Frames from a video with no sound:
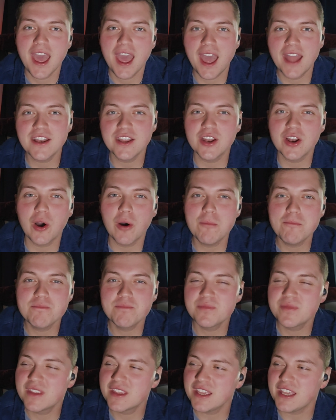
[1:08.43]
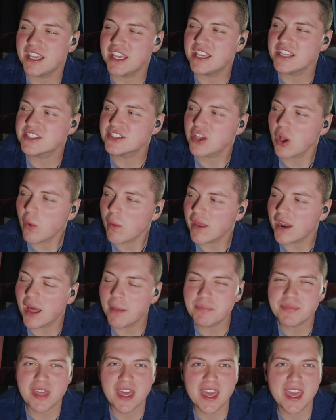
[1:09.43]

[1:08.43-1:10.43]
And he's going up the